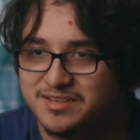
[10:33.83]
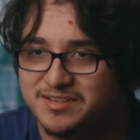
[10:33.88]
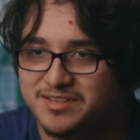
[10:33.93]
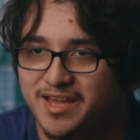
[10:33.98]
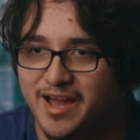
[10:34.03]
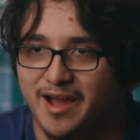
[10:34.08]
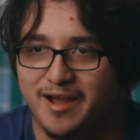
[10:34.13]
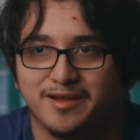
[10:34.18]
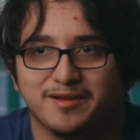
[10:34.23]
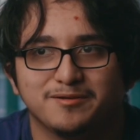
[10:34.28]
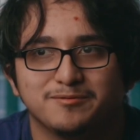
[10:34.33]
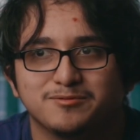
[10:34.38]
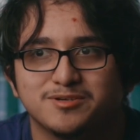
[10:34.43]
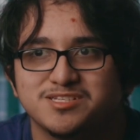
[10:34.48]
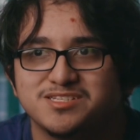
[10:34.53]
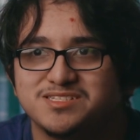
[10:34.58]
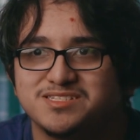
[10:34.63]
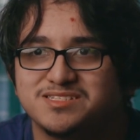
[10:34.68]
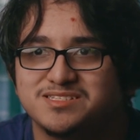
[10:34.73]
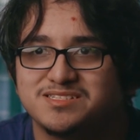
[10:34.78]
yeah,
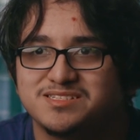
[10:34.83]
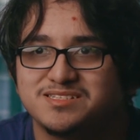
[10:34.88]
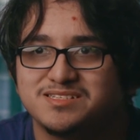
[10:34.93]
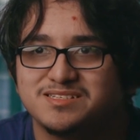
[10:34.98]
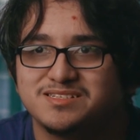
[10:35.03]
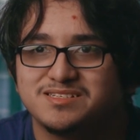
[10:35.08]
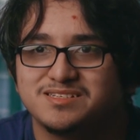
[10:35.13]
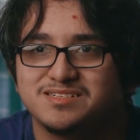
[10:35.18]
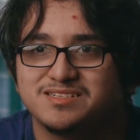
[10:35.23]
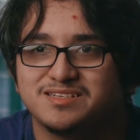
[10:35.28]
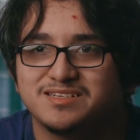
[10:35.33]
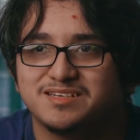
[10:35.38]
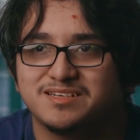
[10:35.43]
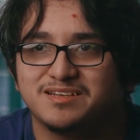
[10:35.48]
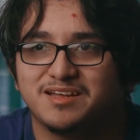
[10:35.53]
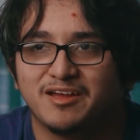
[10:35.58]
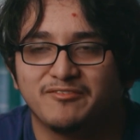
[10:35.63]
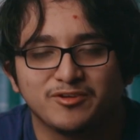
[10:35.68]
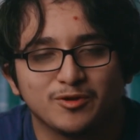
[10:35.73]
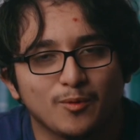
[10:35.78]

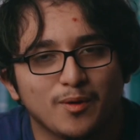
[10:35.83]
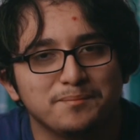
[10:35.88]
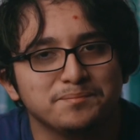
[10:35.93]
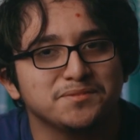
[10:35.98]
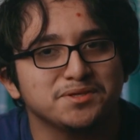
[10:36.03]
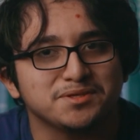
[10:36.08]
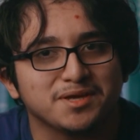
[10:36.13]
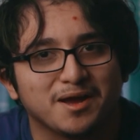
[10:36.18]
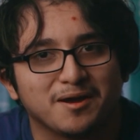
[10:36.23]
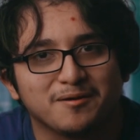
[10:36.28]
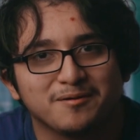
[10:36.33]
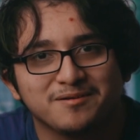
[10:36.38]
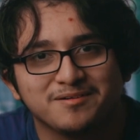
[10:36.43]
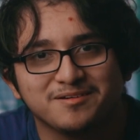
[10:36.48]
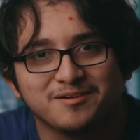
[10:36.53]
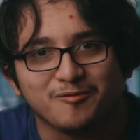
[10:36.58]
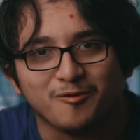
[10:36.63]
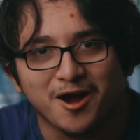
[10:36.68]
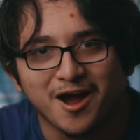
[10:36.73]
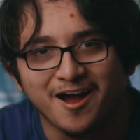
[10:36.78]
I feel empty now.
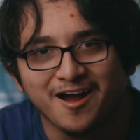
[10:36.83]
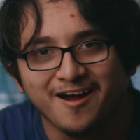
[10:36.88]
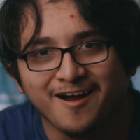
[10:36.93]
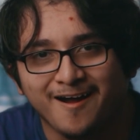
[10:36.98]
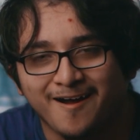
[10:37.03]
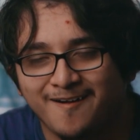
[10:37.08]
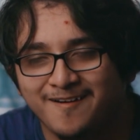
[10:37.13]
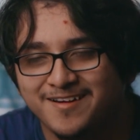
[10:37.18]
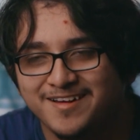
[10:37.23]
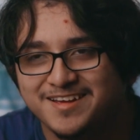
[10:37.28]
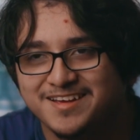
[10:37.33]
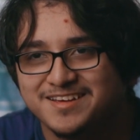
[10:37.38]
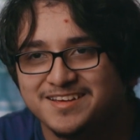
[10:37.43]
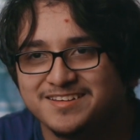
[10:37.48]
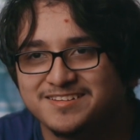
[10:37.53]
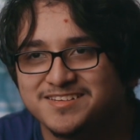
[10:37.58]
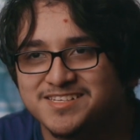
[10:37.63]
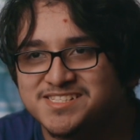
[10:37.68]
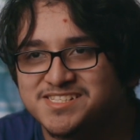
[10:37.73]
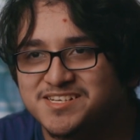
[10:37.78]
Wow,
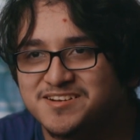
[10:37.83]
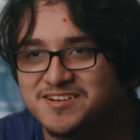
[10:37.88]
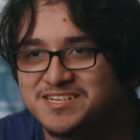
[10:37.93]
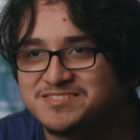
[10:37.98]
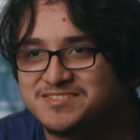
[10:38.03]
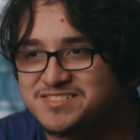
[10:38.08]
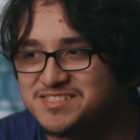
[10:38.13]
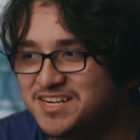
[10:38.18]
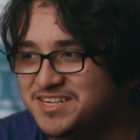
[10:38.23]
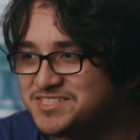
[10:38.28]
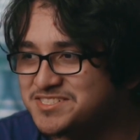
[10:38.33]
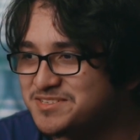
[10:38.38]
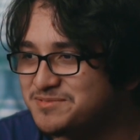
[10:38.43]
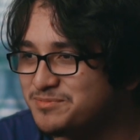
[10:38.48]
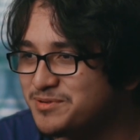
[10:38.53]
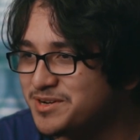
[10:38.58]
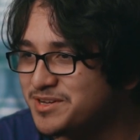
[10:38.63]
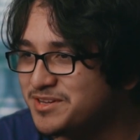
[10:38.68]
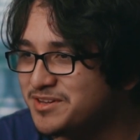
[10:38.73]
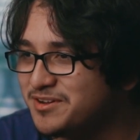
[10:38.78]
this series is actually
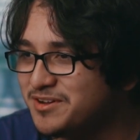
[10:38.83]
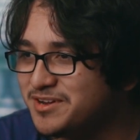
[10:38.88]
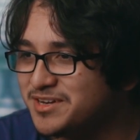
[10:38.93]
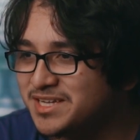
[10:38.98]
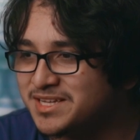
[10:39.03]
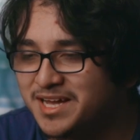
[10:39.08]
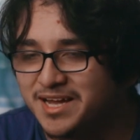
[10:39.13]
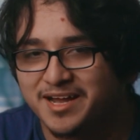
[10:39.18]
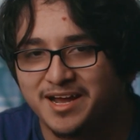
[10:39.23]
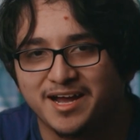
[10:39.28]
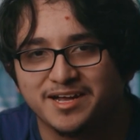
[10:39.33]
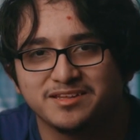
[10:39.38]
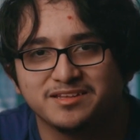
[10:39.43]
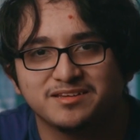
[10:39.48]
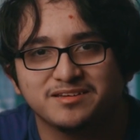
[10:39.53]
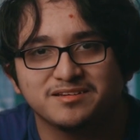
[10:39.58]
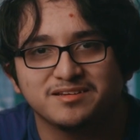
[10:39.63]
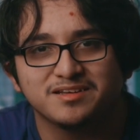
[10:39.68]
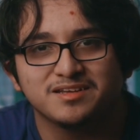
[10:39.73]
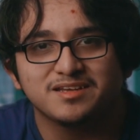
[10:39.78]
pretty good, and I kind
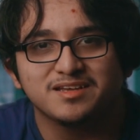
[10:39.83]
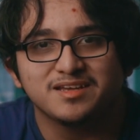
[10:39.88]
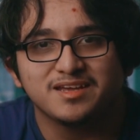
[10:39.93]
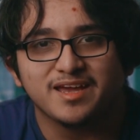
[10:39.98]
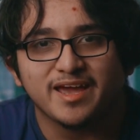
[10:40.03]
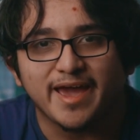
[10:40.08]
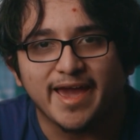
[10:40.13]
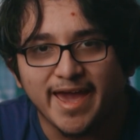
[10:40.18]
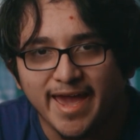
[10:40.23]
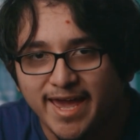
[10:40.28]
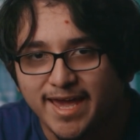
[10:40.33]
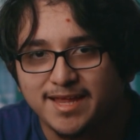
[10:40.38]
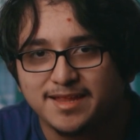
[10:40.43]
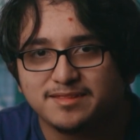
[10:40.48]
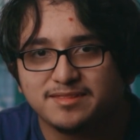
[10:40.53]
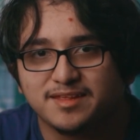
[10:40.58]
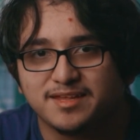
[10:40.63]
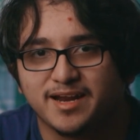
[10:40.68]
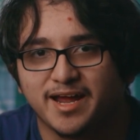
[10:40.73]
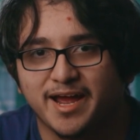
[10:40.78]
of hate
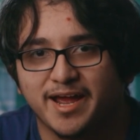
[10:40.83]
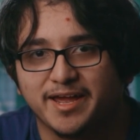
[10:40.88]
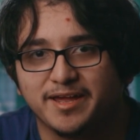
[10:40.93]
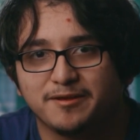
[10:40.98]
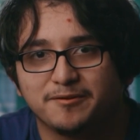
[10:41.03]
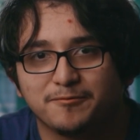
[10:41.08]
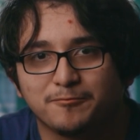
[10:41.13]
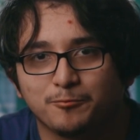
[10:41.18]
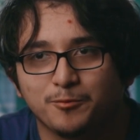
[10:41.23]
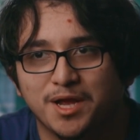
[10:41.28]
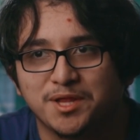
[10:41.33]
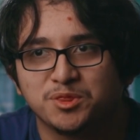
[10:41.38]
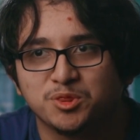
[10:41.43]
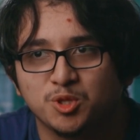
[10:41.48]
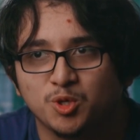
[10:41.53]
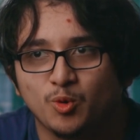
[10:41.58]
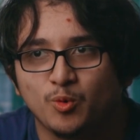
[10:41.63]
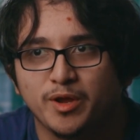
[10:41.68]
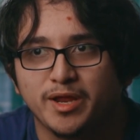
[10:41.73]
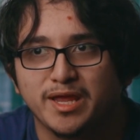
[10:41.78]
that I read
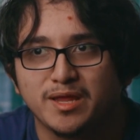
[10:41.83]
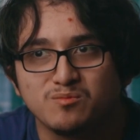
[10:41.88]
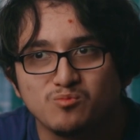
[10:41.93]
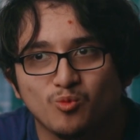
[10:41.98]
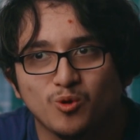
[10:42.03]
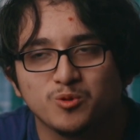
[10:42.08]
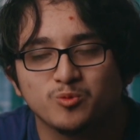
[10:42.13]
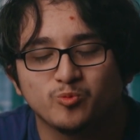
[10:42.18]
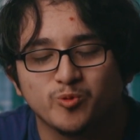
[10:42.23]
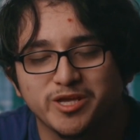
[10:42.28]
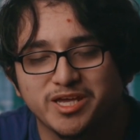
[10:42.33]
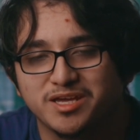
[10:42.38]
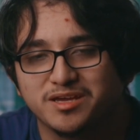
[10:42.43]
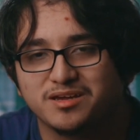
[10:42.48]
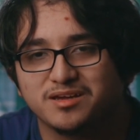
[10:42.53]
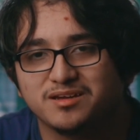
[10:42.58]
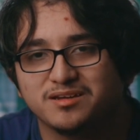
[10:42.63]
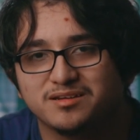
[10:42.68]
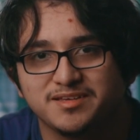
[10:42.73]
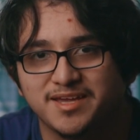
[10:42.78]
through it in 1 week.
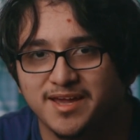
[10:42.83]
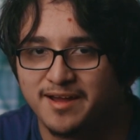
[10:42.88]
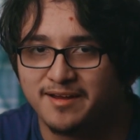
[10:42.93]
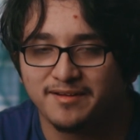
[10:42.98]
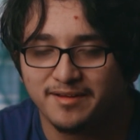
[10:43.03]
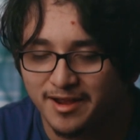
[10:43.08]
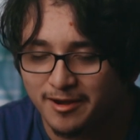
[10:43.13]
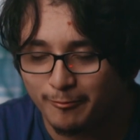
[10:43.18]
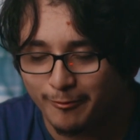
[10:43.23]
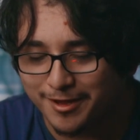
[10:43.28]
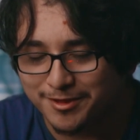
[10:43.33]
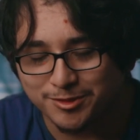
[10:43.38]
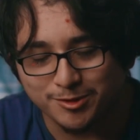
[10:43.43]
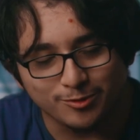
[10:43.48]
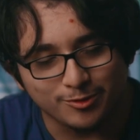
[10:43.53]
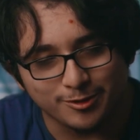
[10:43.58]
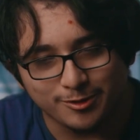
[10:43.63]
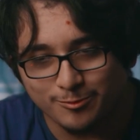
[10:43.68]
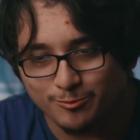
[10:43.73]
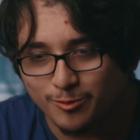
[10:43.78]
Yeah, I read
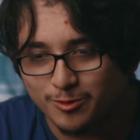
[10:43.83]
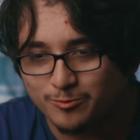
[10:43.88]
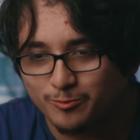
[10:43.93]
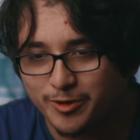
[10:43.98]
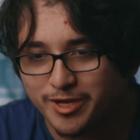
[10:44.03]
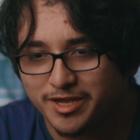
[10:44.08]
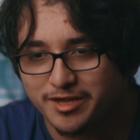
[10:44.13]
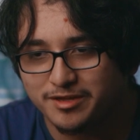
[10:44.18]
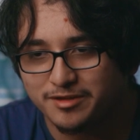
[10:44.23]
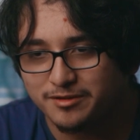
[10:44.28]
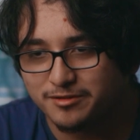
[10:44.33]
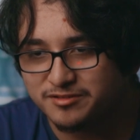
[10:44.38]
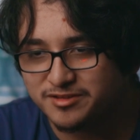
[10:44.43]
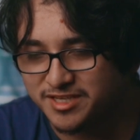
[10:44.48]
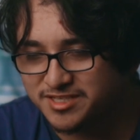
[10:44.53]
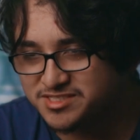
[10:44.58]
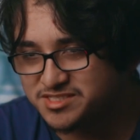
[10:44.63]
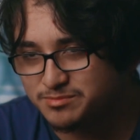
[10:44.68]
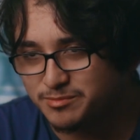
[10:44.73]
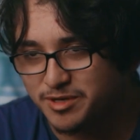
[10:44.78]
through it in 1 week
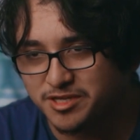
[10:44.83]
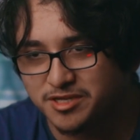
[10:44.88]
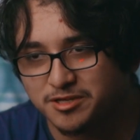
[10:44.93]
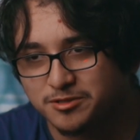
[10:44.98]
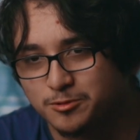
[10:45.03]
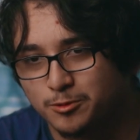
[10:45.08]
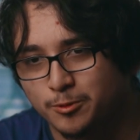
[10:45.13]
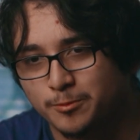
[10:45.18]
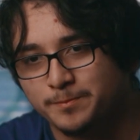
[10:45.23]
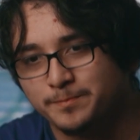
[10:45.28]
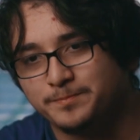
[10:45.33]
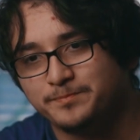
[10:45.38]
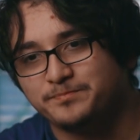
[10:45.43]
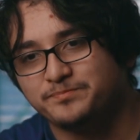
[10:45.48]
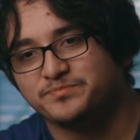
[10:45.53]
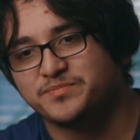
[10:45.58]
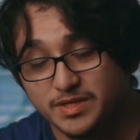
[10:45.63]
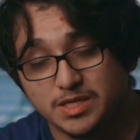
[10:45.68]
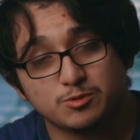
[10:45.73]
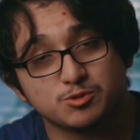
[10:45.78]
thanks to my Kindle.
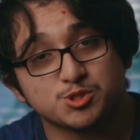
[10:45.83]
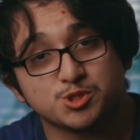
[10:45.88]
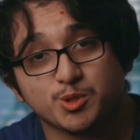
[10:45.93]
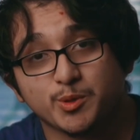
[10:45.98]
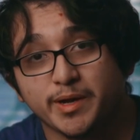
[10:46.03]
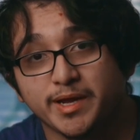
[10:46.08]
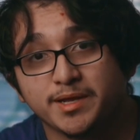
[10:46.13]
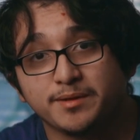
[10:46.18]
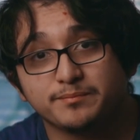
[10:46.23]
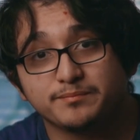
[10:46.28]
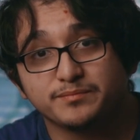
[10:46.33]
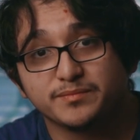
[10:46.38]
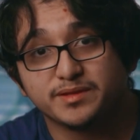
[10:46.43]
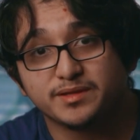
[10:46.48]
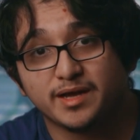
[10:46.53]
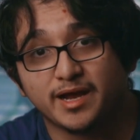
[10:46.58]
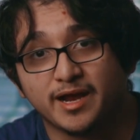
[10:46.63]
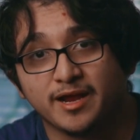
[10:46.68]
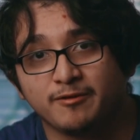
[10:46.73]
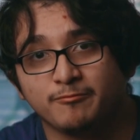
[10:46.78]
It was great.
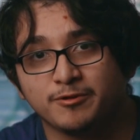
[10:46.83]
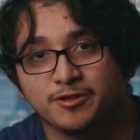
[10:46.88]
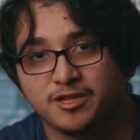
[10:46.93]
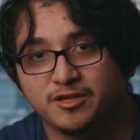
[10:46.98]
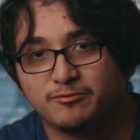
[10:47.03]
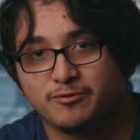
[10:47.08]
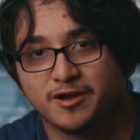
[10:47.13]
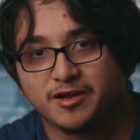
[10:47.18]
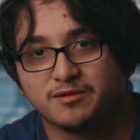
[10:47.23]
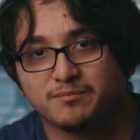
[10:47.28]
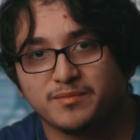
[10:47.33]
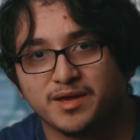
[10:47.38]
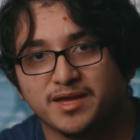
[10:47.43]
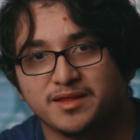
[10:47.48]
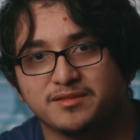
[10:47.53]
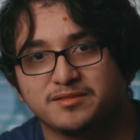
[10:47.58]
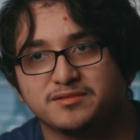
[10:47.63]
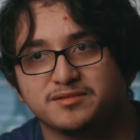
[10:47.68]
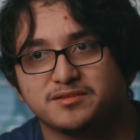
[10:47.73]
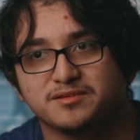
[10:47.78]
I really
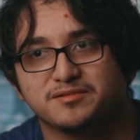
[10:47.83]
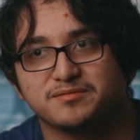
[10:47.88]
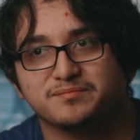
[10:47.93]
recommend,